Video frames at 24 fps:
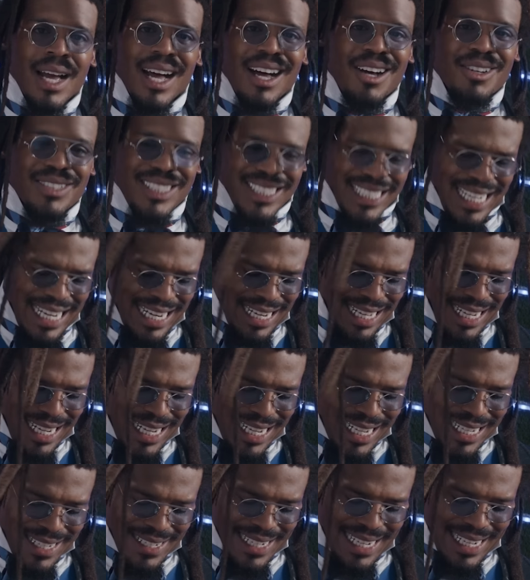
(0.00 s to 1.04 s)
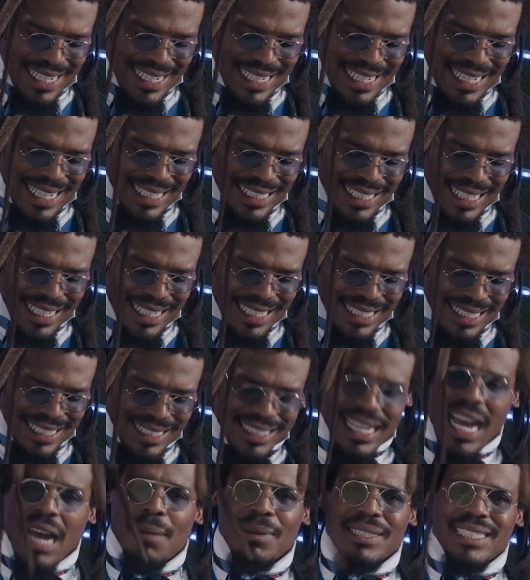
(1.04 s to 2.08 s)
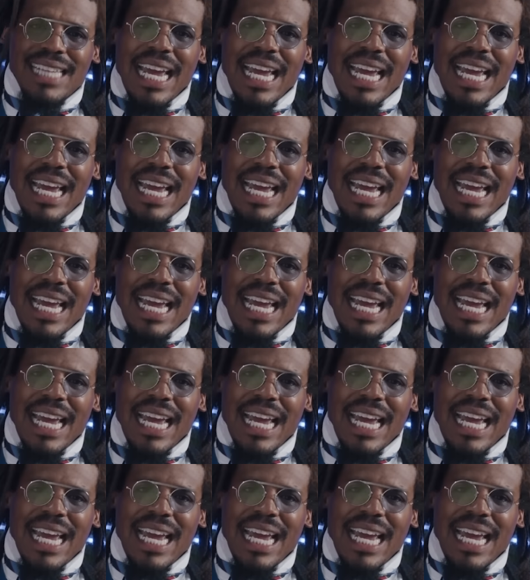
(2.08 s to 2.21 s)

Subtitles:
Oh, shit. That's Thomas